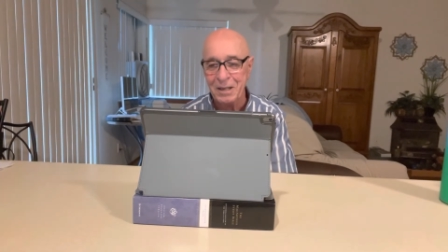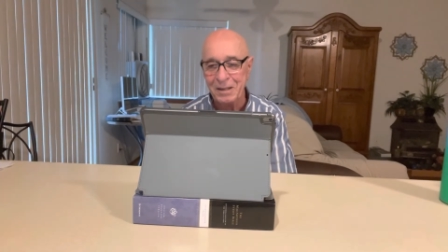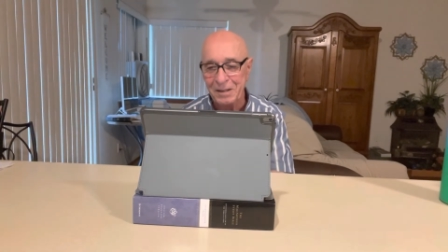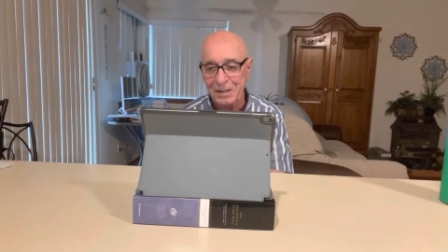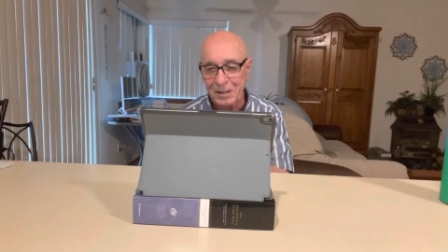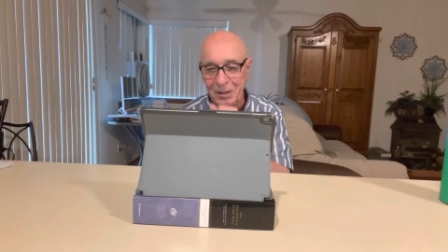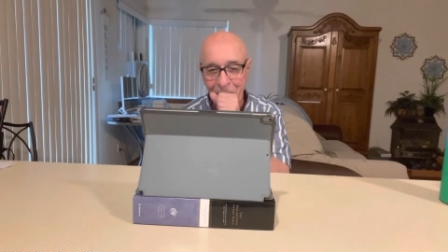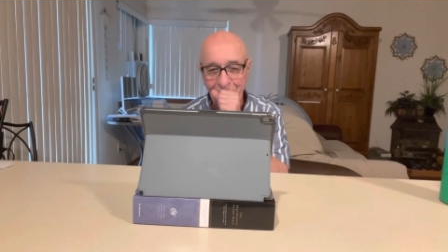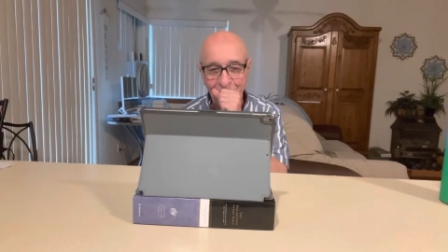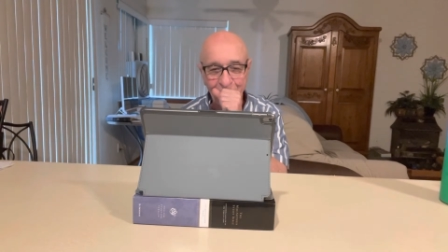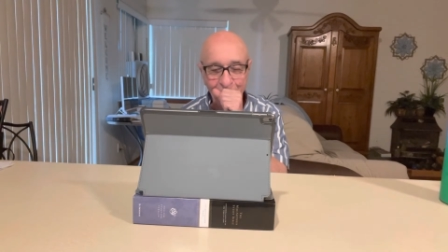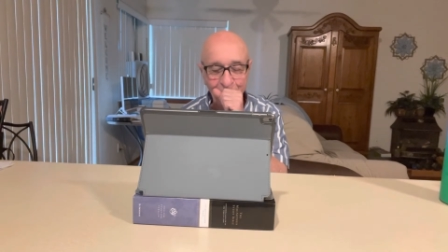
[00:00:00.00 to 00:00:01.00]

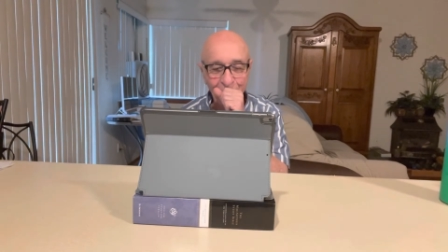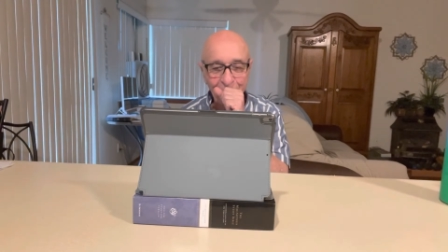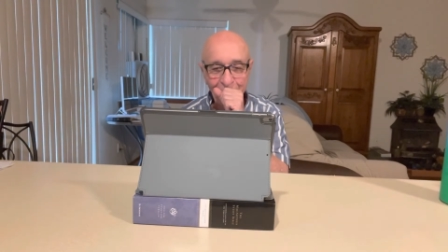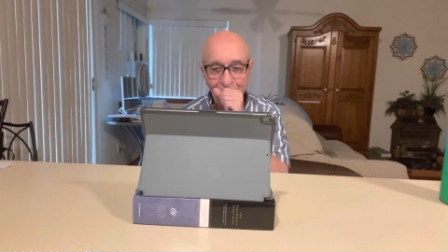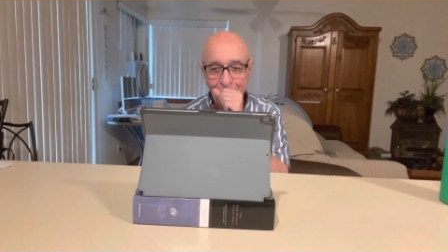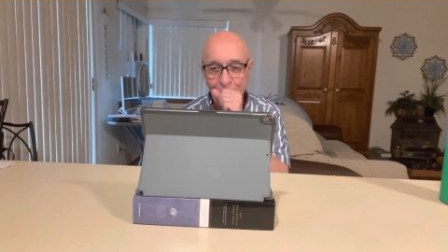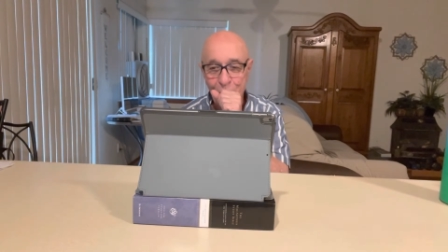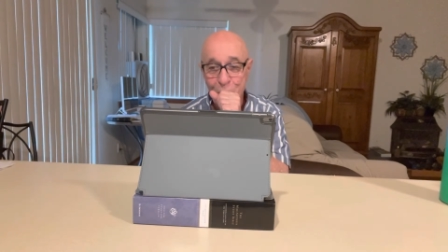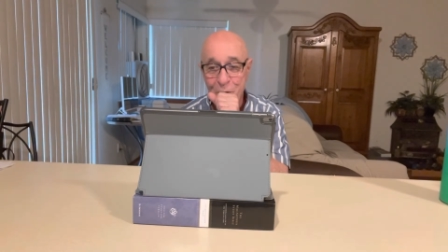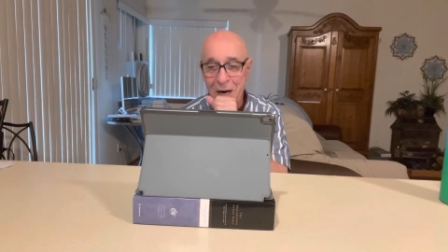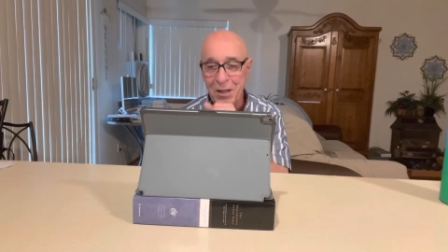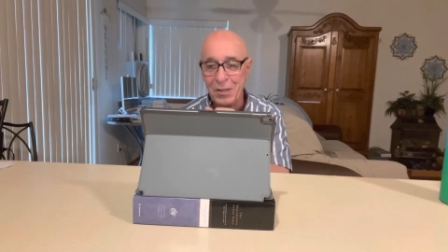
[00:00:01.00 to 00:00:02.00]
Who
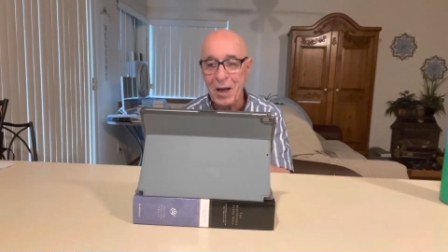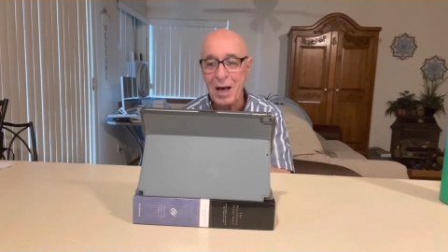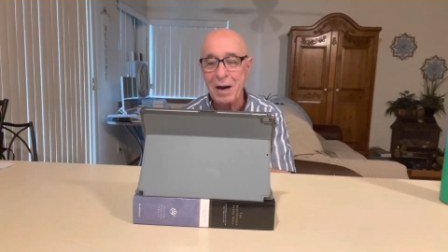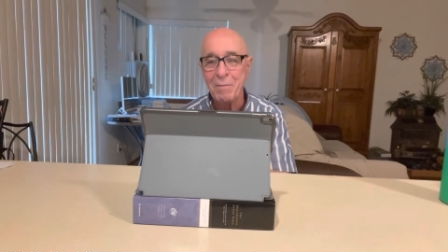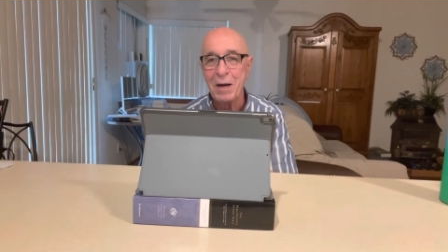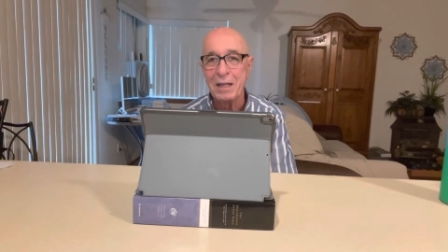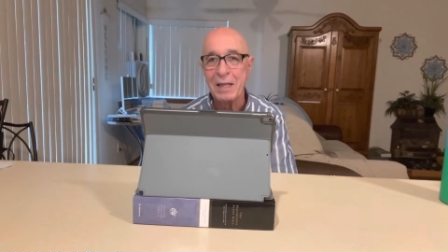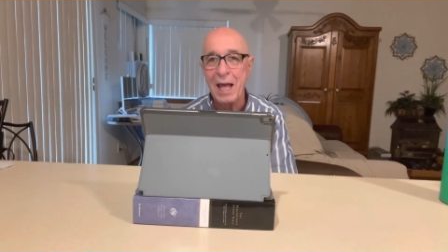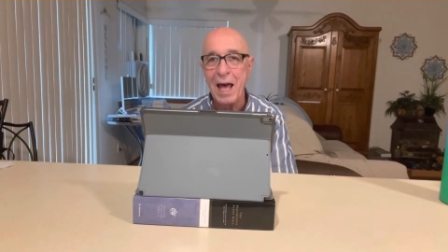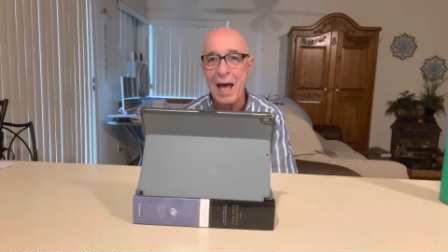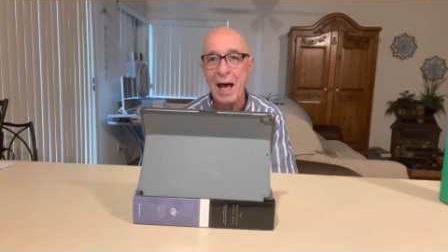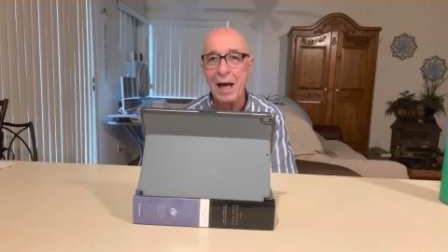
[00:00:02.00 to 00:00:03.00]
would have thought about
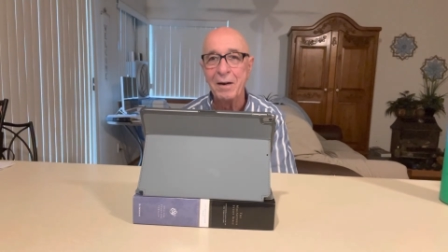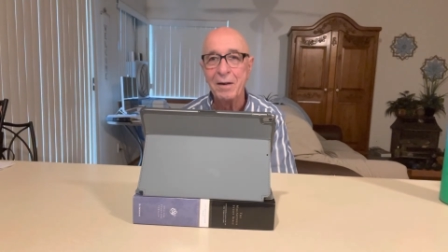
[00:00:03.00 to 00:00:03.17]
that?